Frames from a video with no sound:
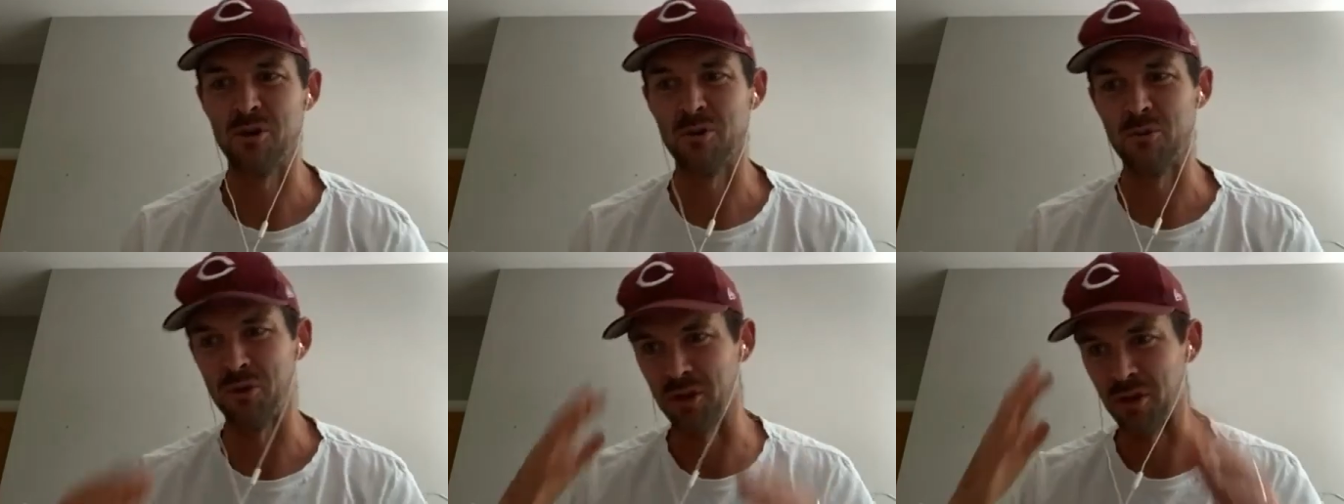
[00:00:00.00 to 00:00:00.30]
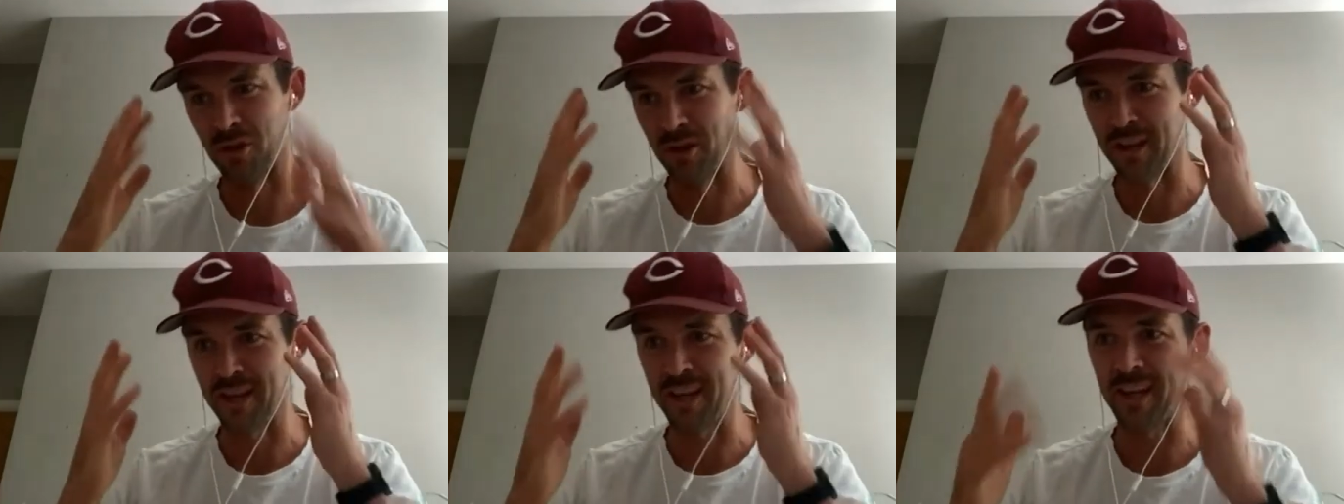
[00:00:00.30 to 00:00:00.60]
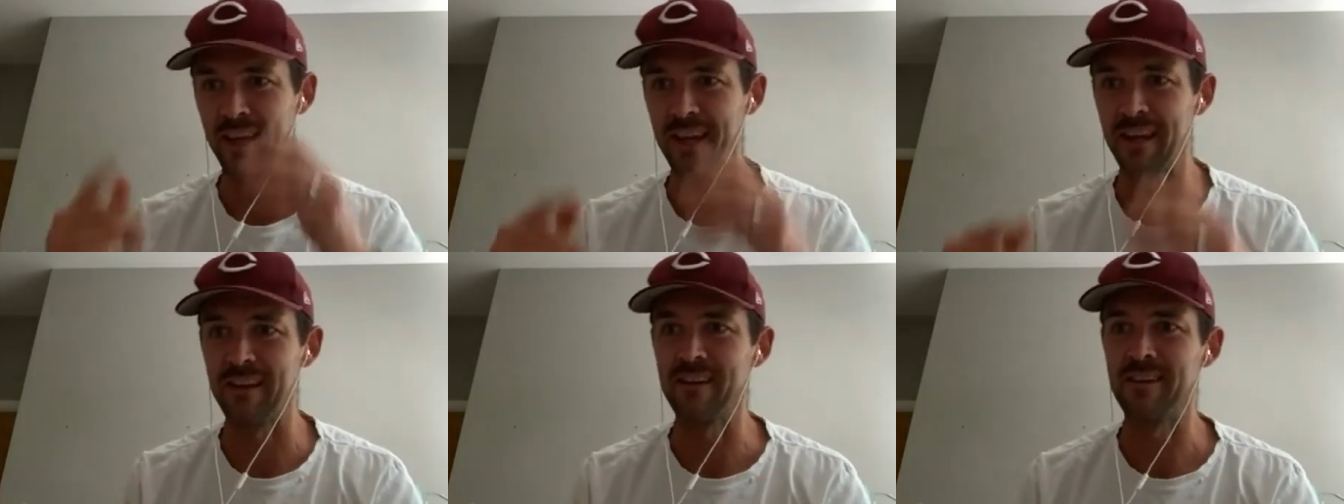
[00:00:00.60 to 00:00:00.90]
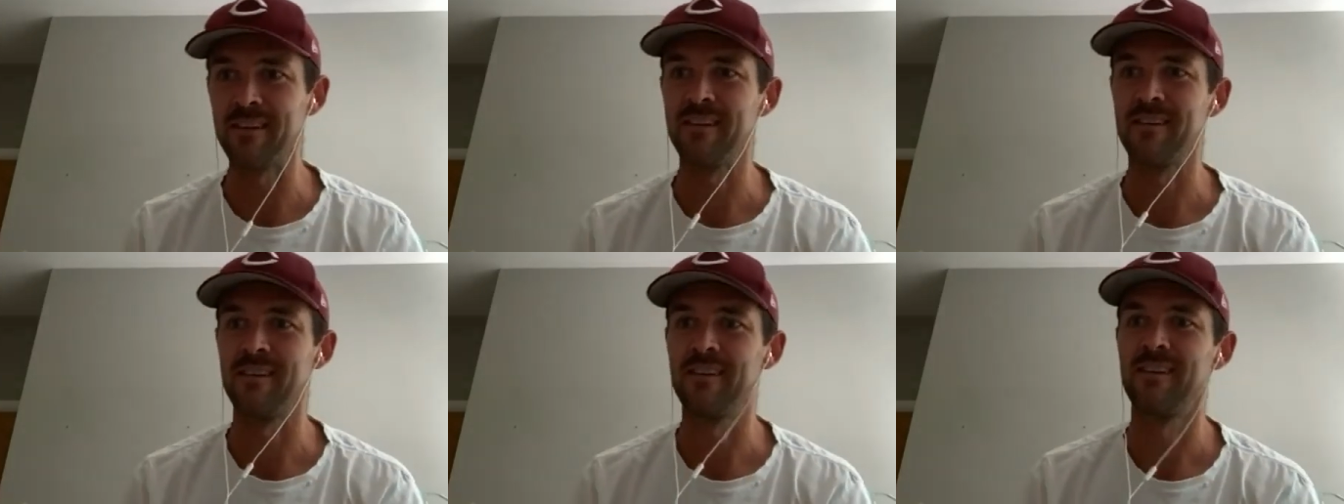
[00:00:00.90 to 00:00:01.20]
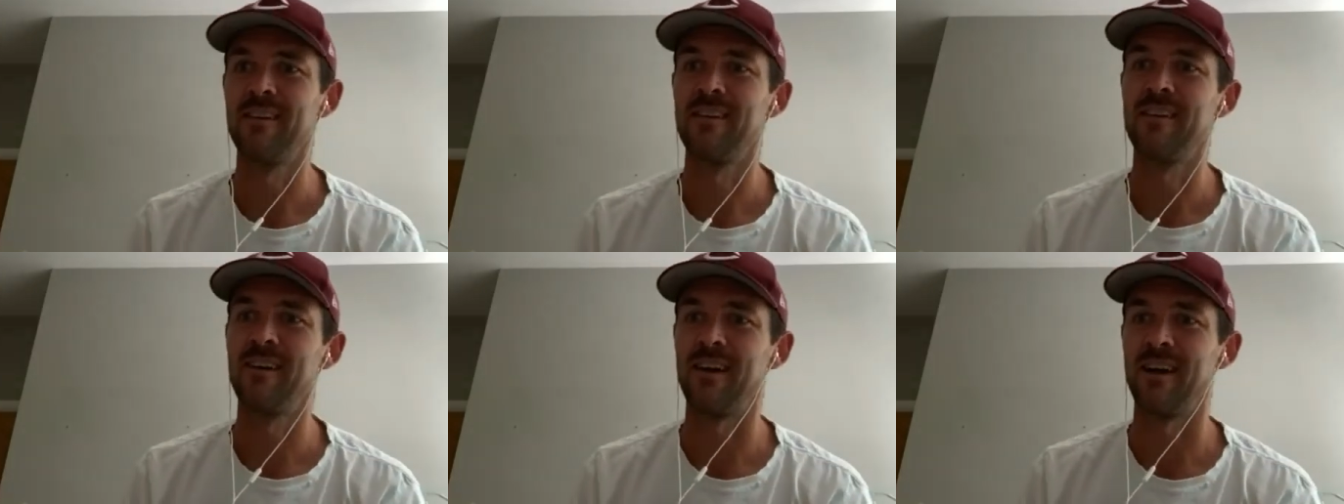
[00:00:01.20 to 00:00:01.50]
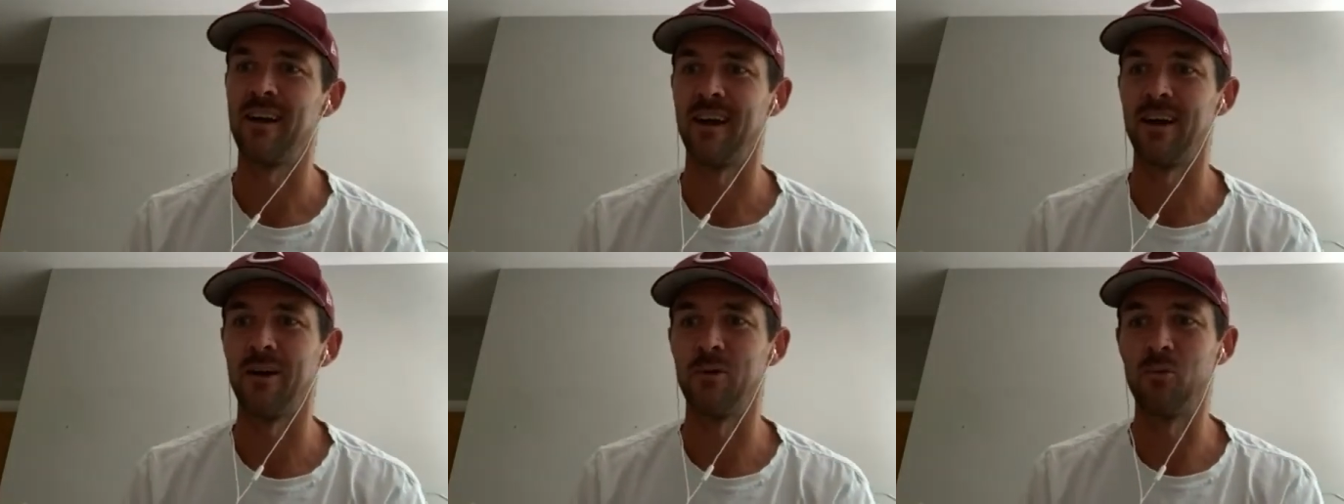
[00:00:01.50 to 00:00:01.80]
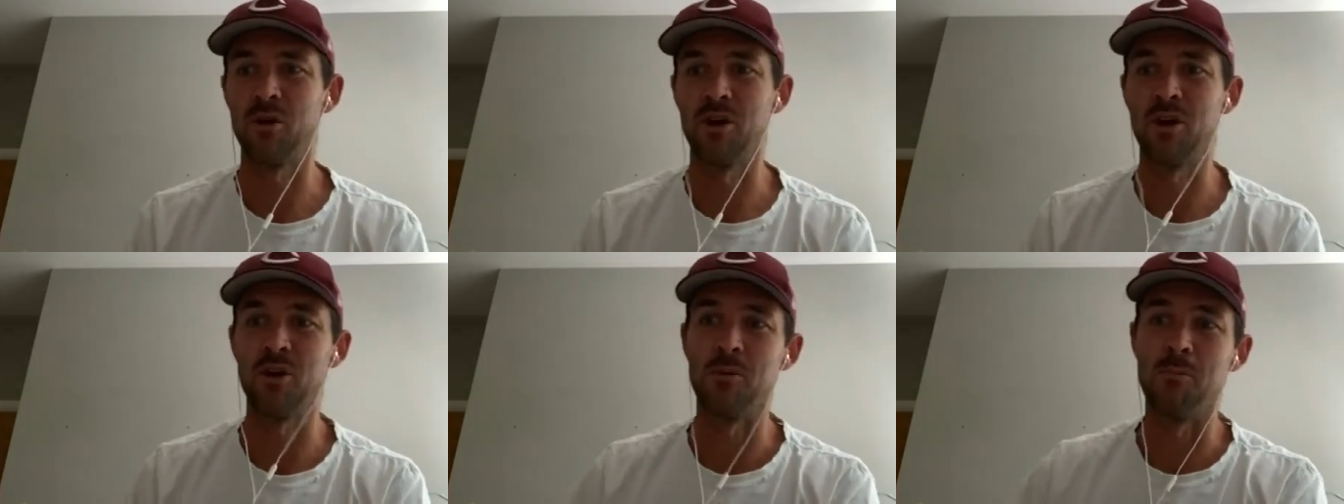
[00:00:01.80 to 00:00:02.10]
with her head,
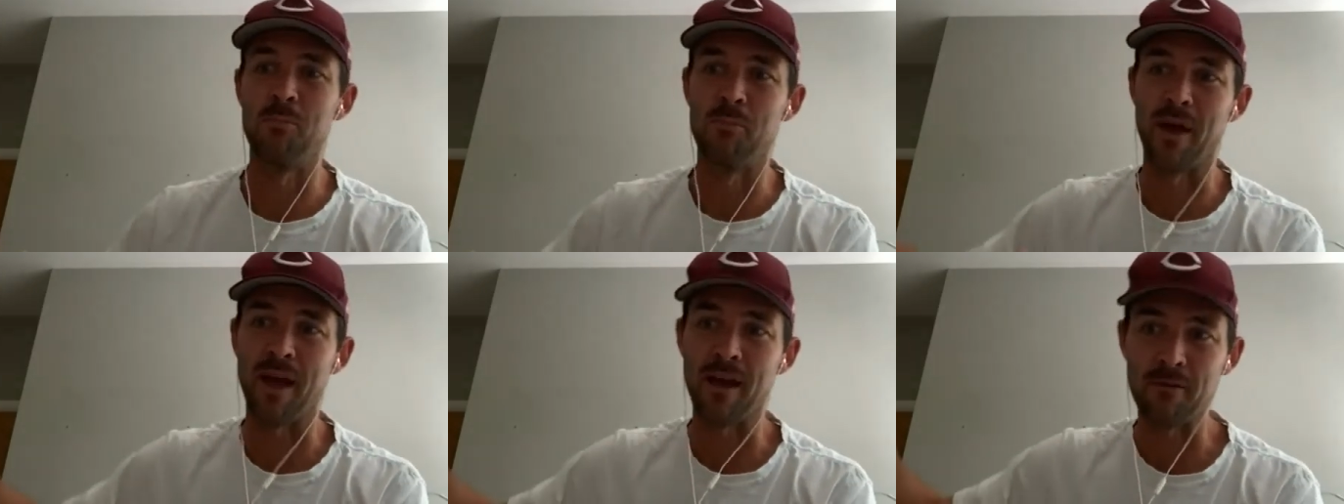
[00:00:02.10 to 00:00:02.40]
where her bat